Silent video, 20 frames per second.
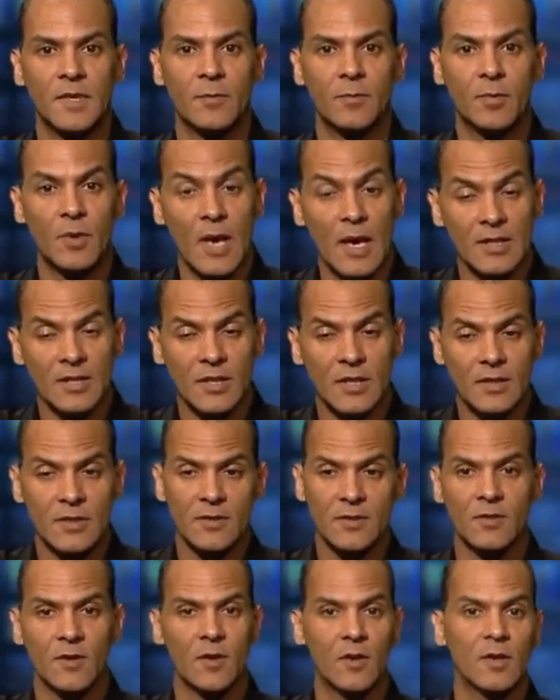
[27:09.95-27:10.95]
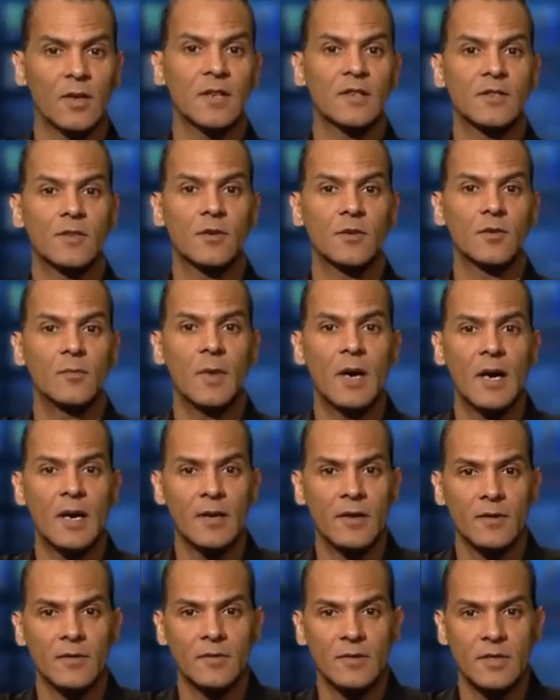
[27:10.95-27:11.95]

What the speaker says: optical items.